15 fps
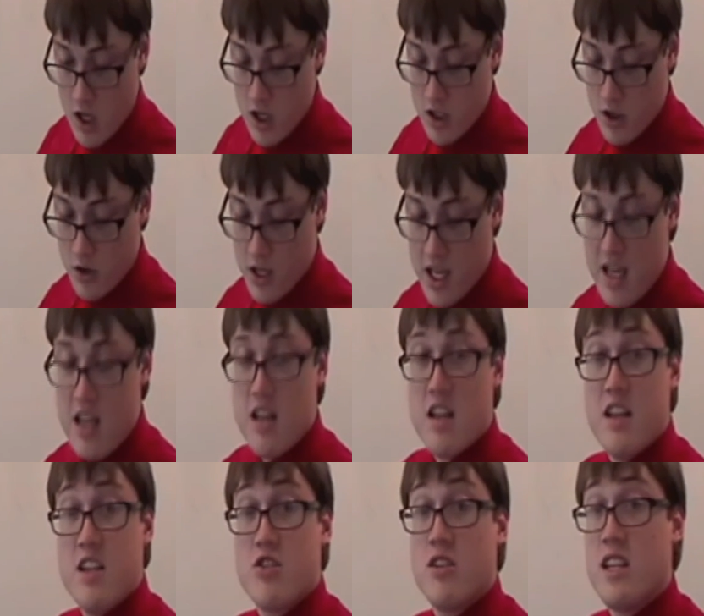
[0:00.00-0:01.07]
So he
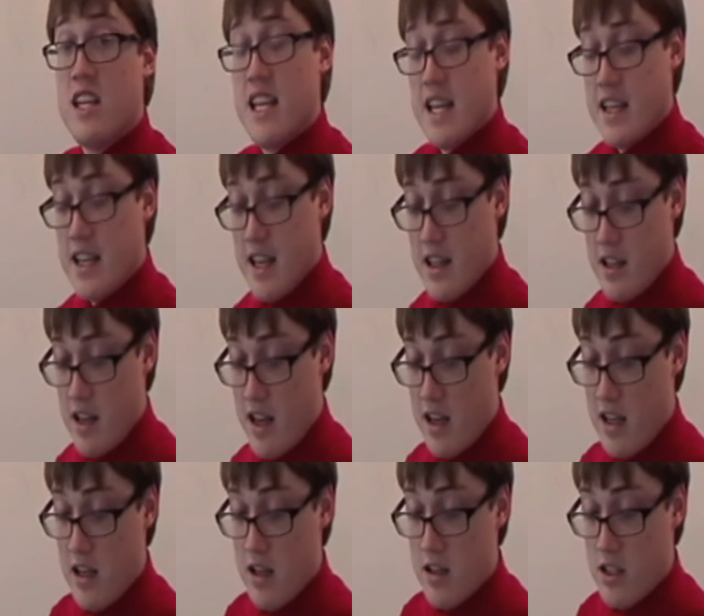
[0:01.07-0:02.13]
initially can't get
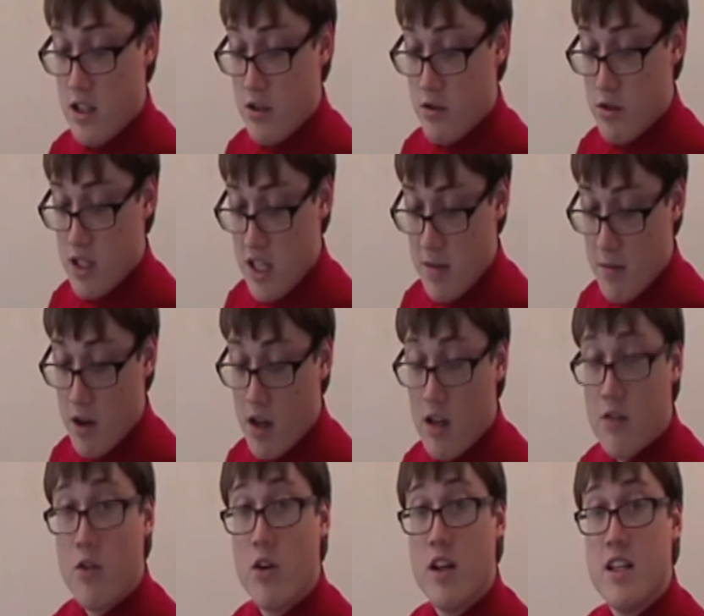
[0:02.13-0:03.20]
any TUC money
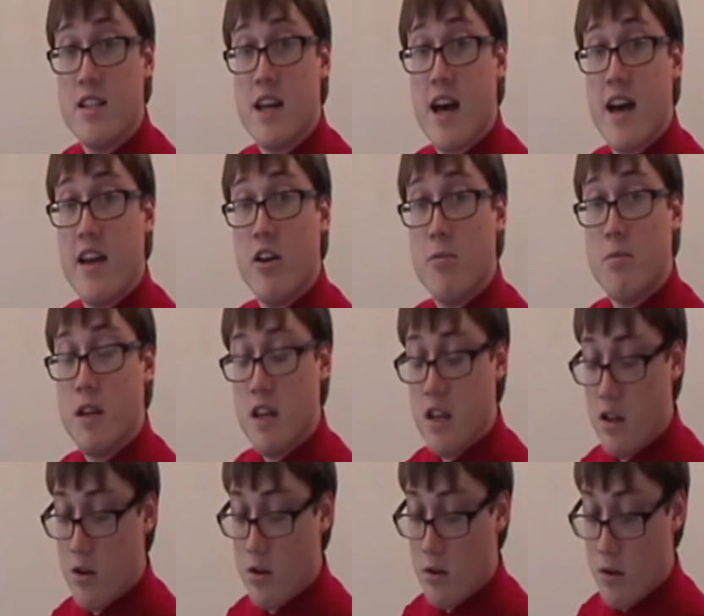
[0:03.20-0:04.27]
for his
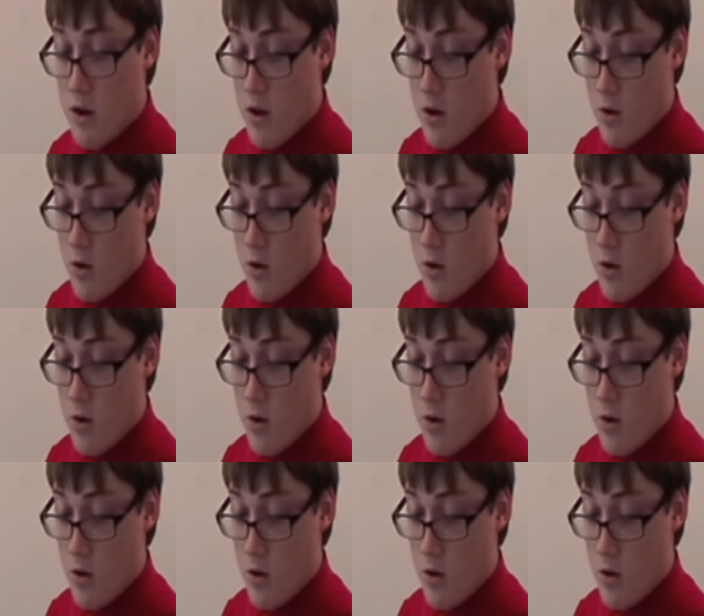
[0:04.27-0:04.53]
ILP